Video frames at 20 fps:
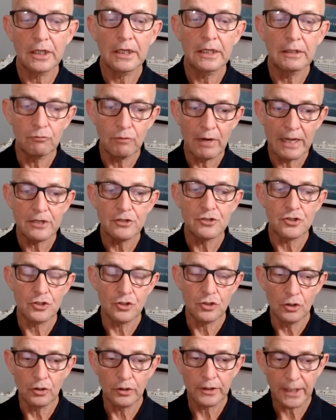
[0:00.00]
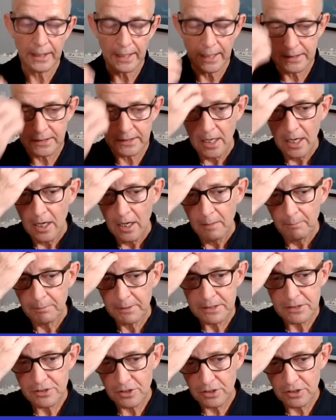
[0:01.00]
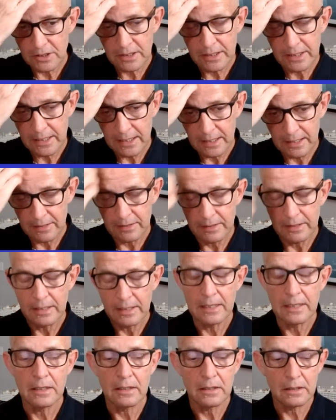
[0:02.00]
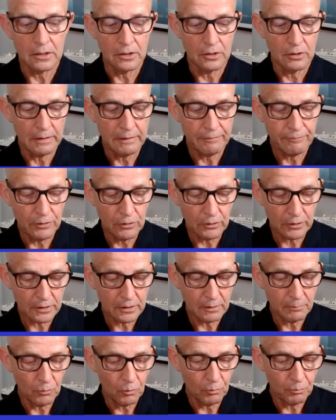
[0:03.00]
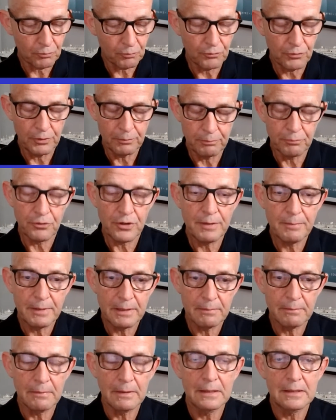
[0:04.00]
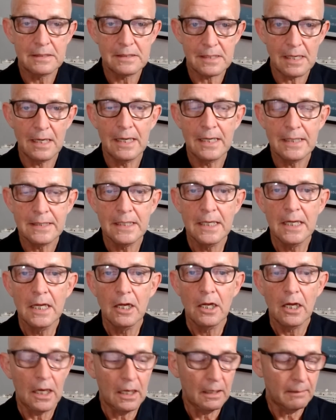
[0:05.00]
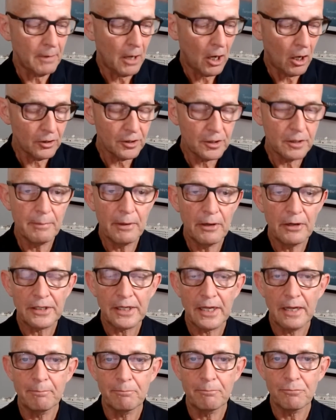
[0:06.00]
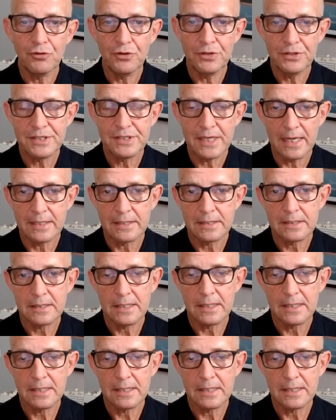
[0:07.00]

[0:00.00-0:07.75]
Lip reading: range you're looking at, but certainly if you look at the premium side, Holland America and Princess